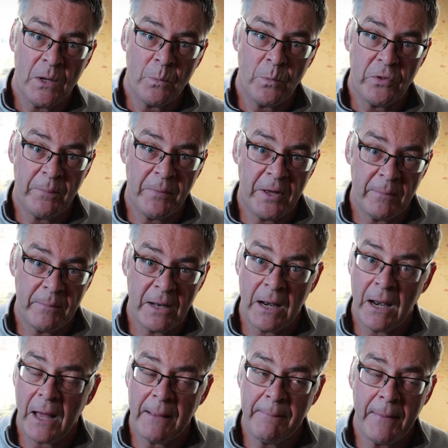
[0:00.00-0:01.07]
with a permanent
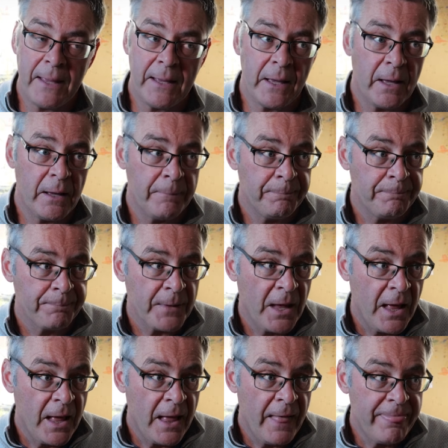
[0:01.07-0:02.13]
line maker.
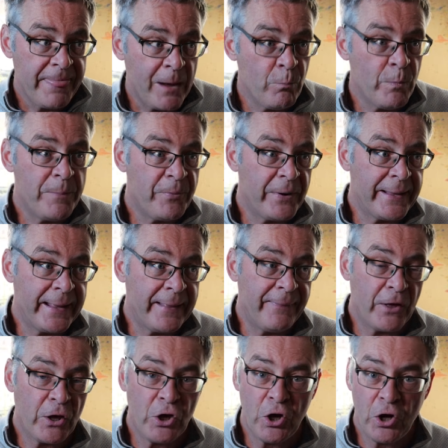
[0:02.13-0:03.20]
Then we bring in
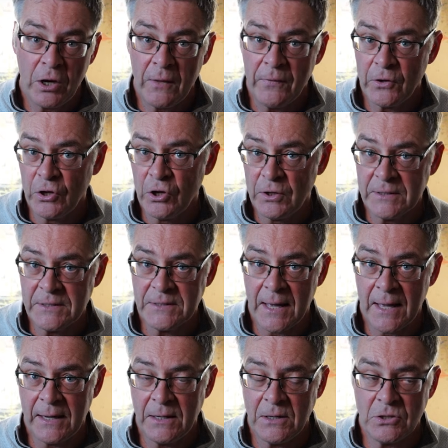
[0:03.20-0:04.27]
the colour
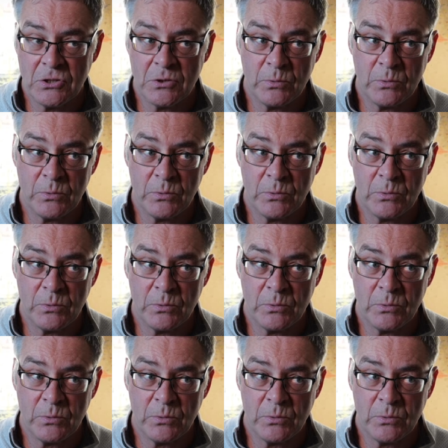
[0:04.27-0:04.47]
stage,